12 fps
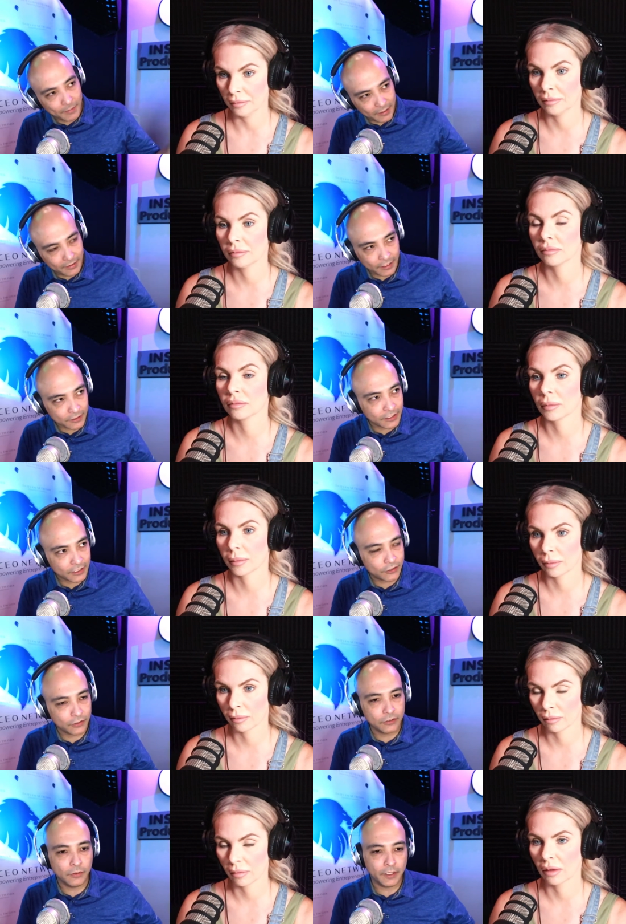Speaker 1: things that you're
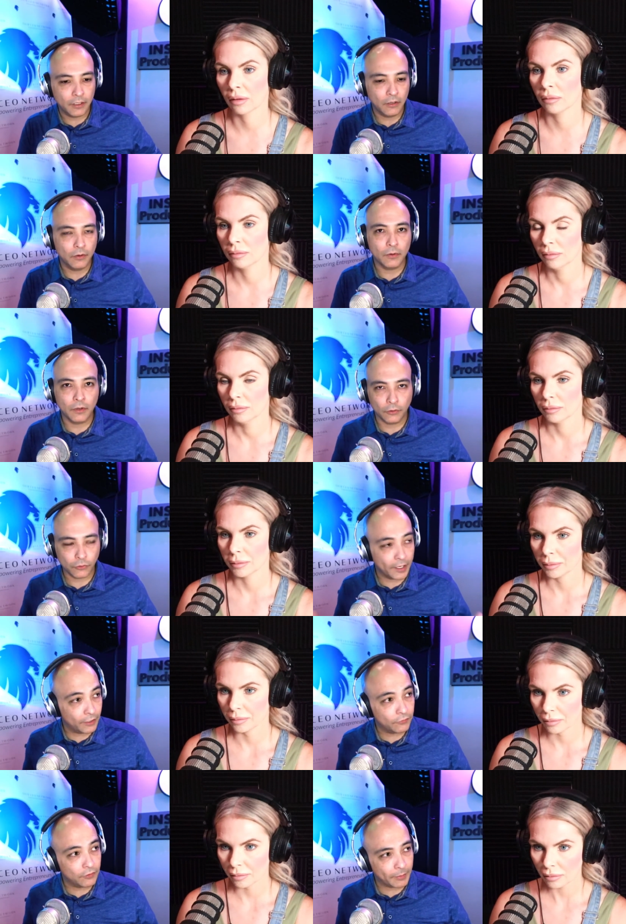doing you know you're trying
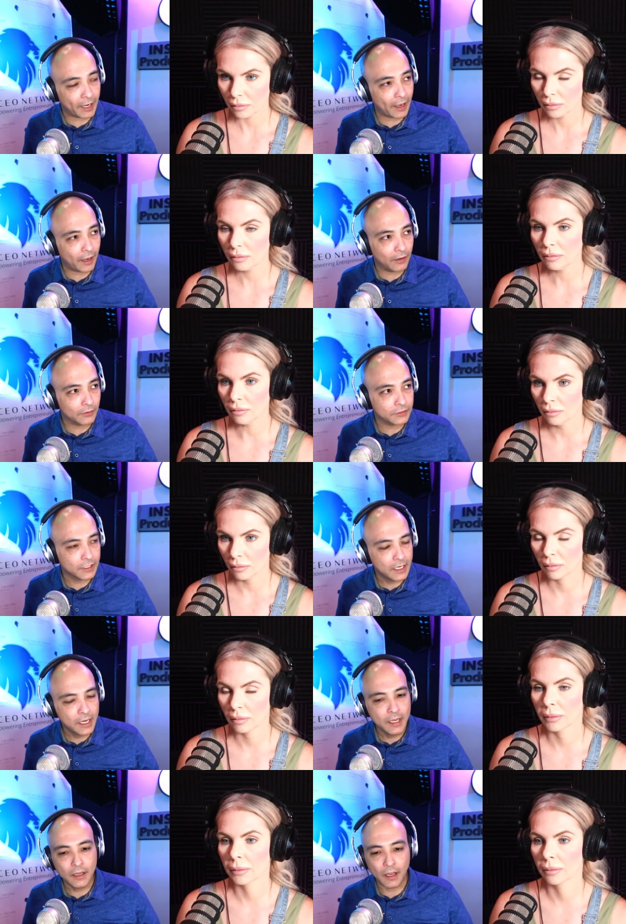to flip a house
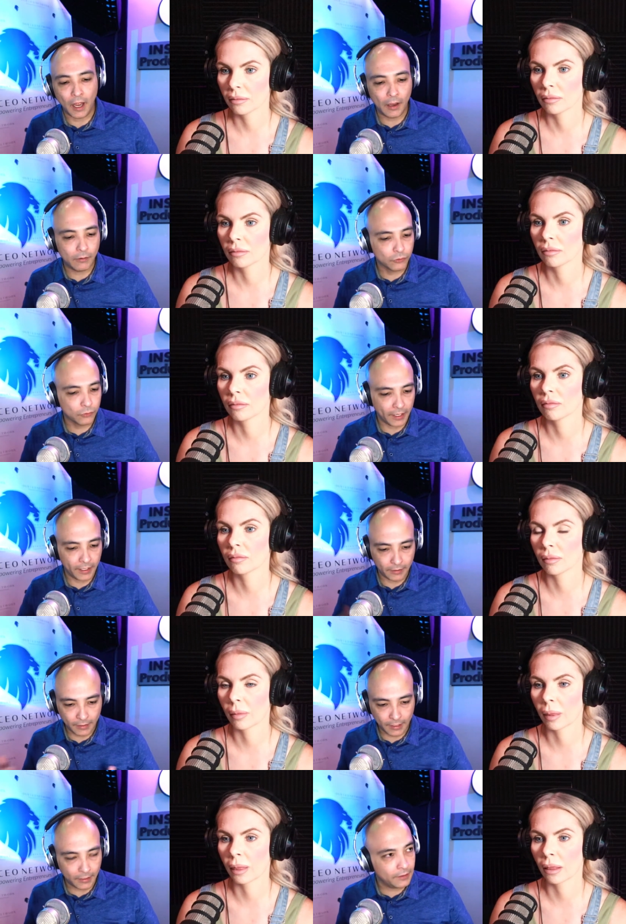uh, trying to
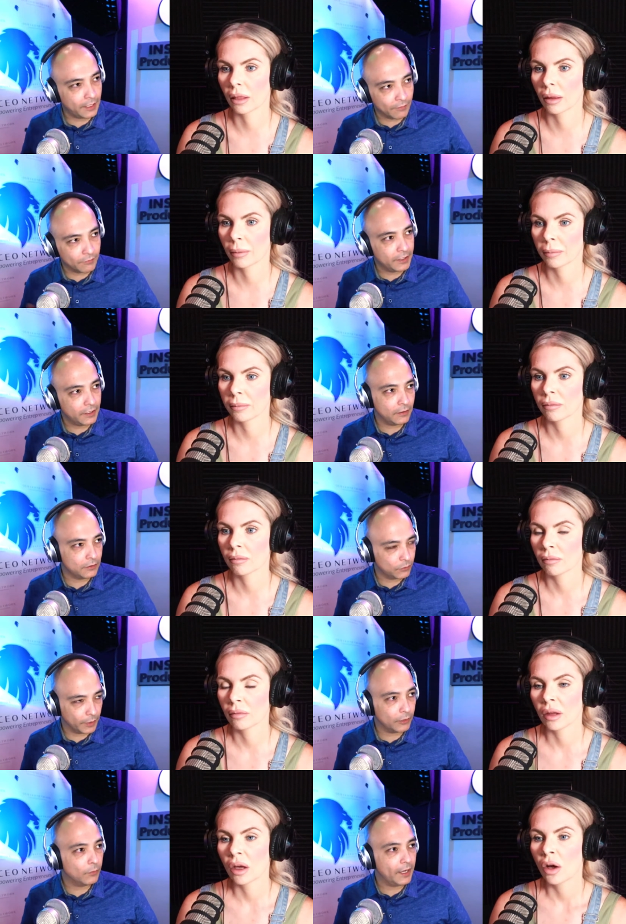get get everything
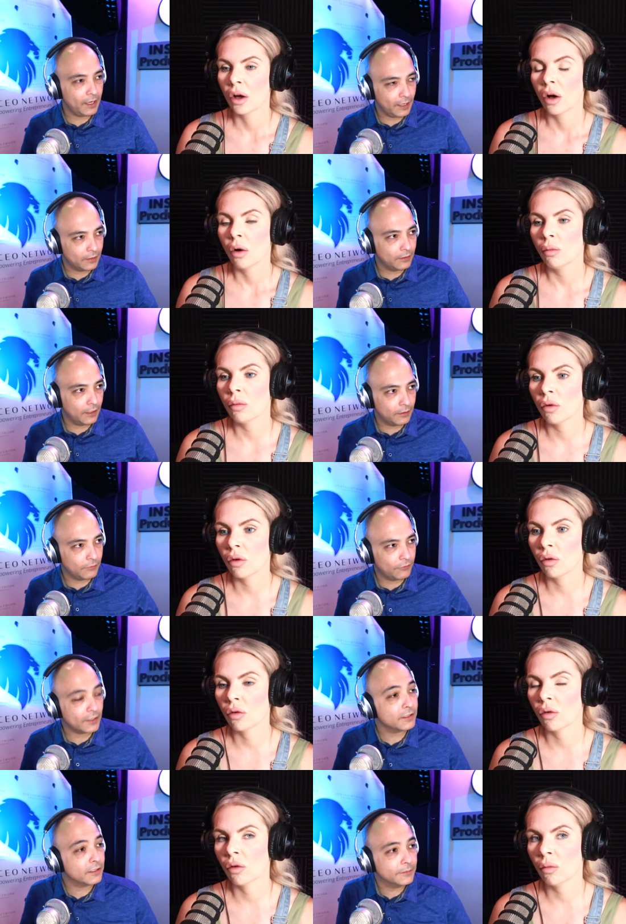squared away and and
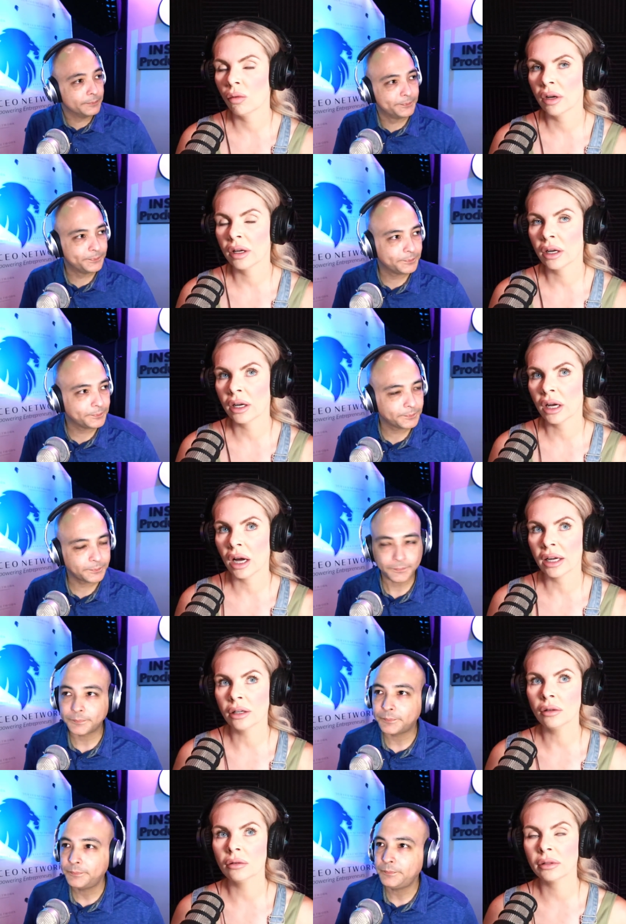fix it
Speaker 2: well and i
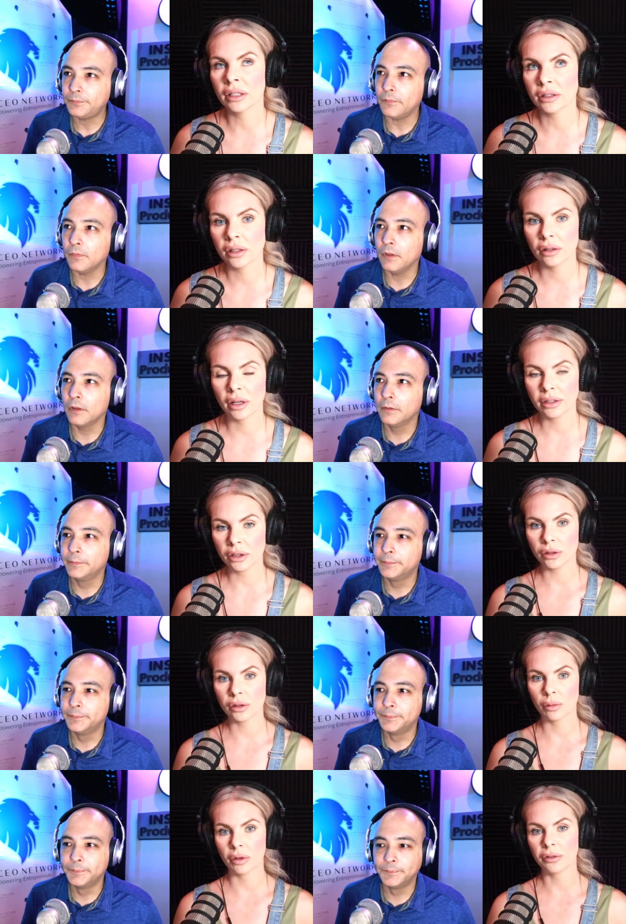i don't necessarily like to
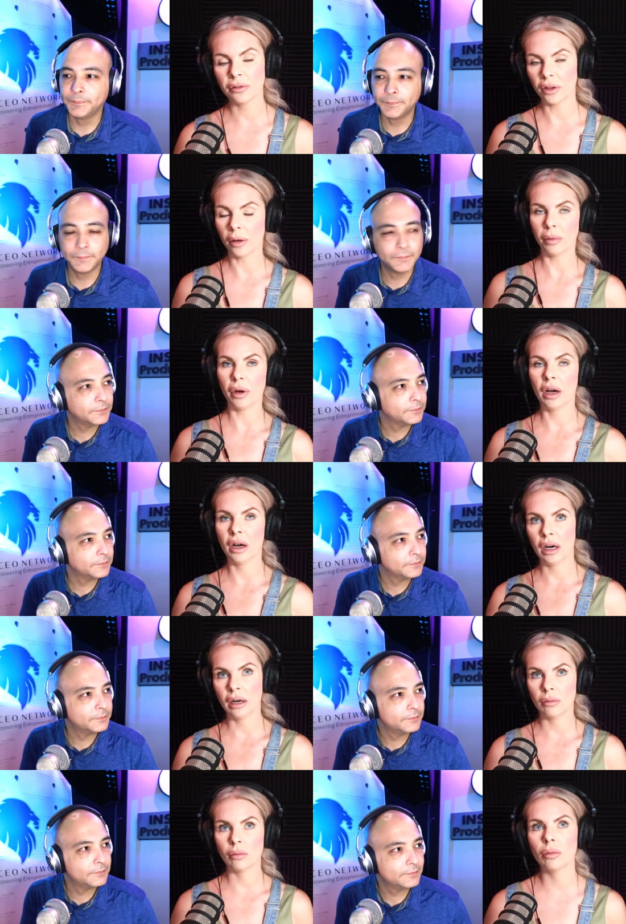use the word flip
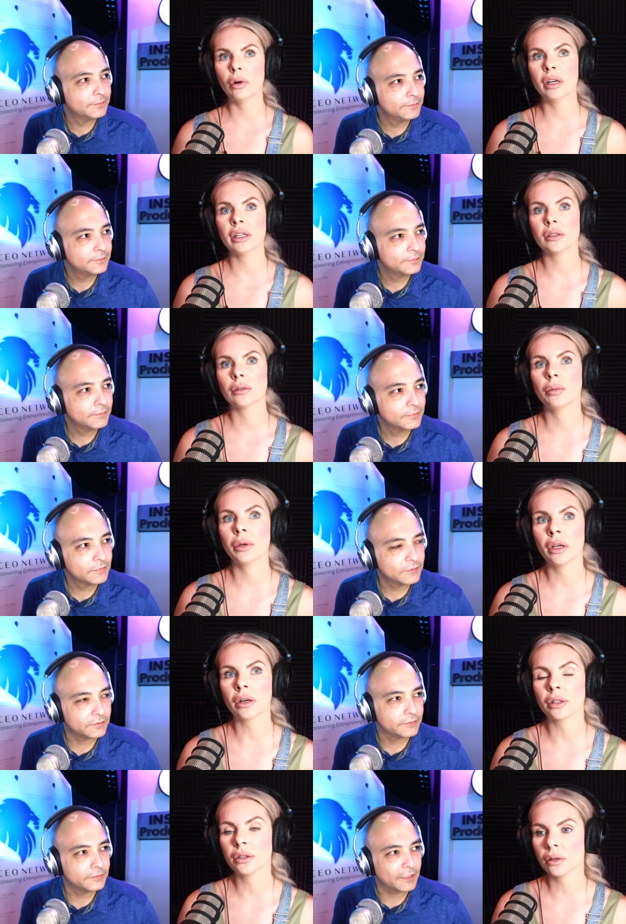uh, what
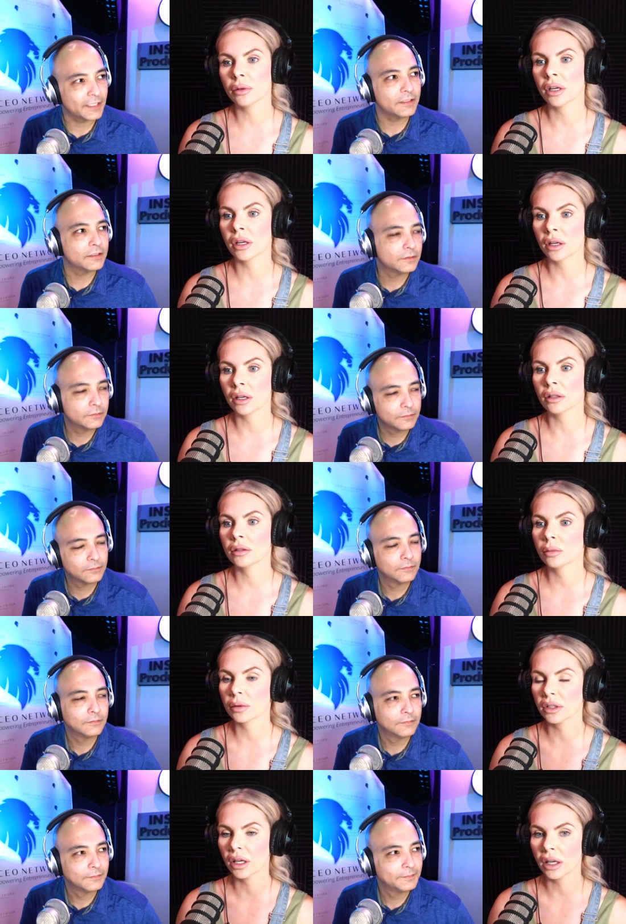we are fix. doing
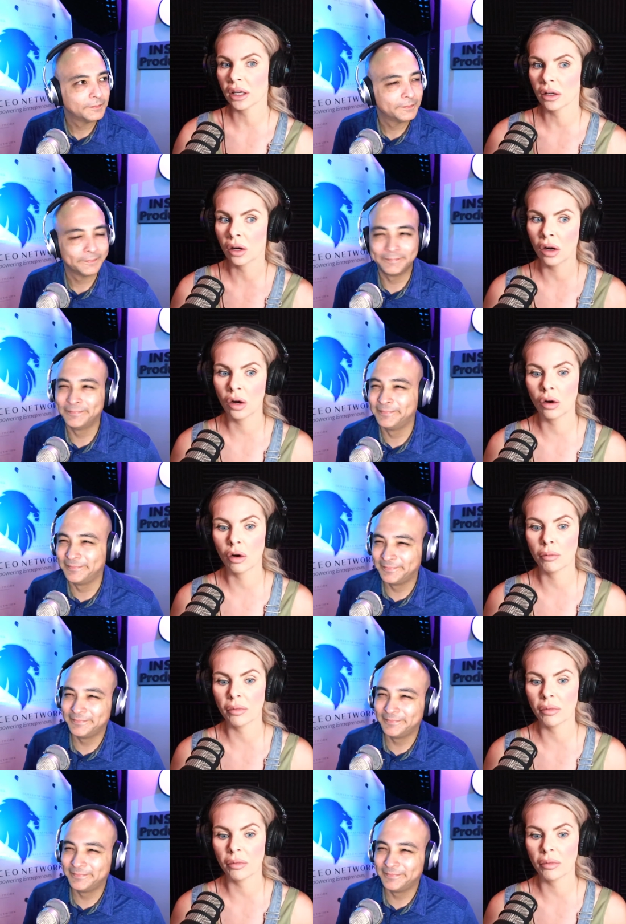is we're taking a home